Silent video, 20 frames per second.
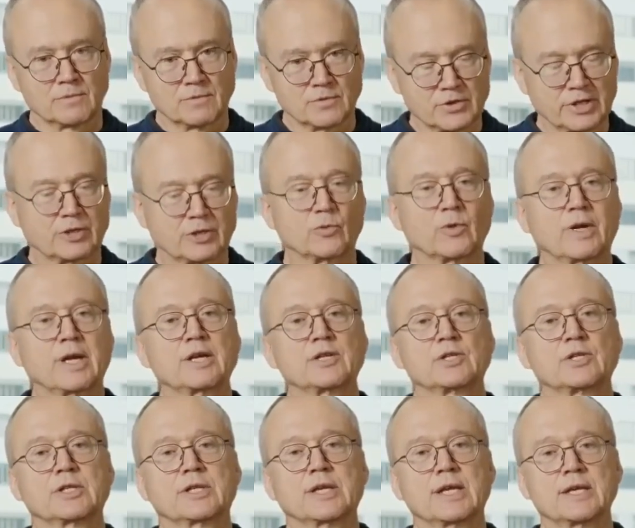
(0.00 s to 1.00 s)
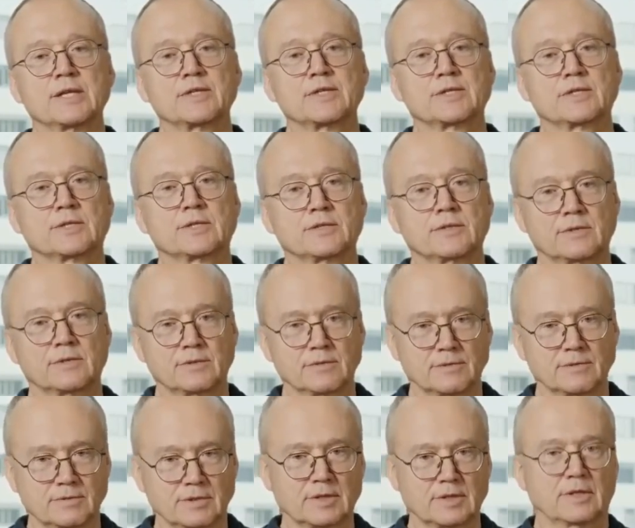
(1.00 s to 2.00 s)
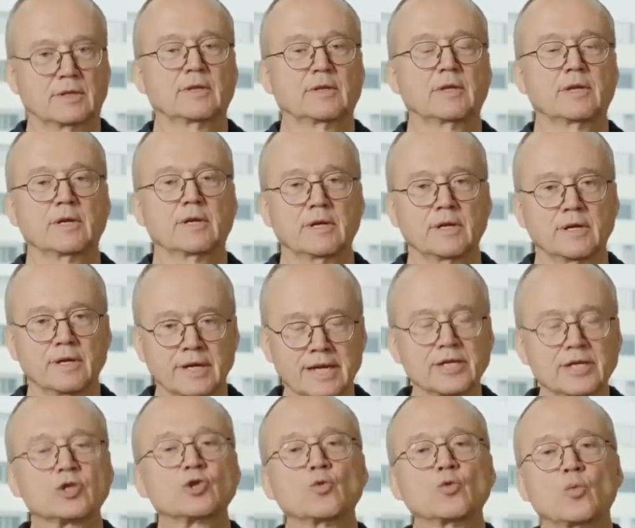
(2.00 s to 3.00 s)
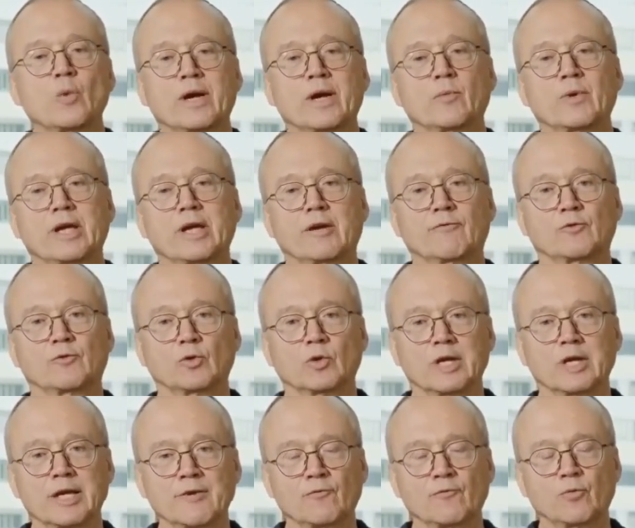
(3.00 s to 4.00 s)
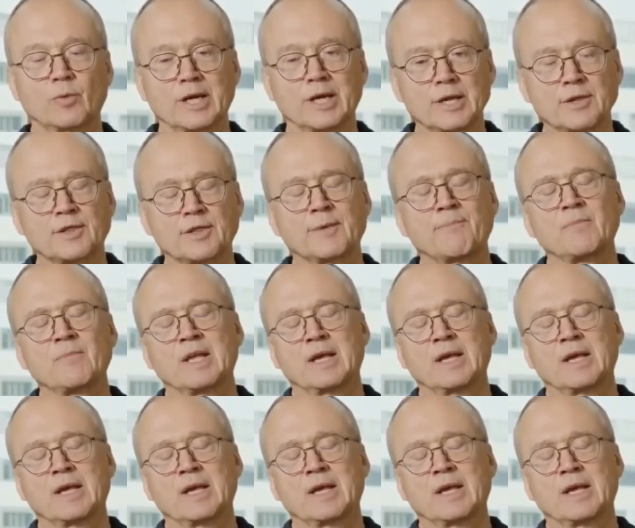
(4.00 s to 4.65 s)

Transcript: Saturation is an issue where we have to live with.